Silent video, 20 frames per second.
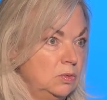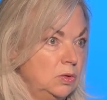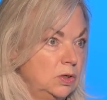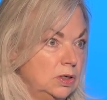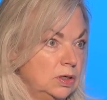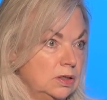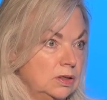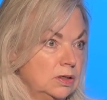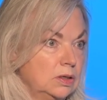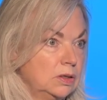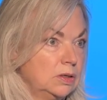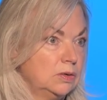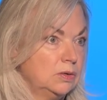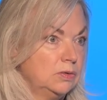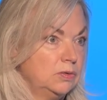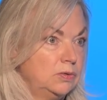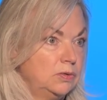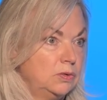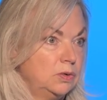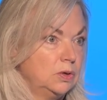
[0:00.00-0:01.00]
work
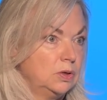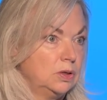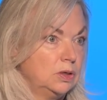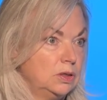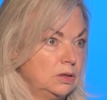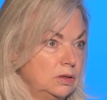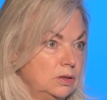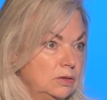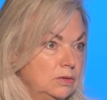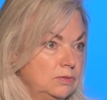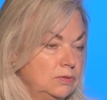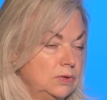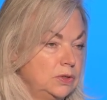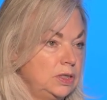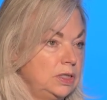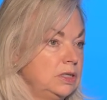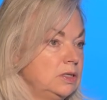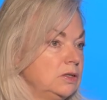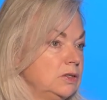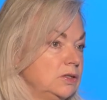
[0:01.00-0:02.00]
for
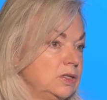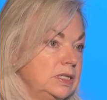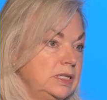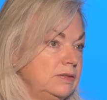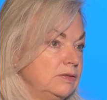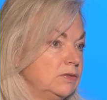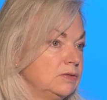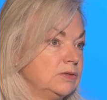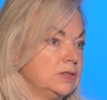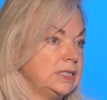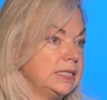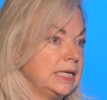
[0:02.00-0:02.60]
years and even for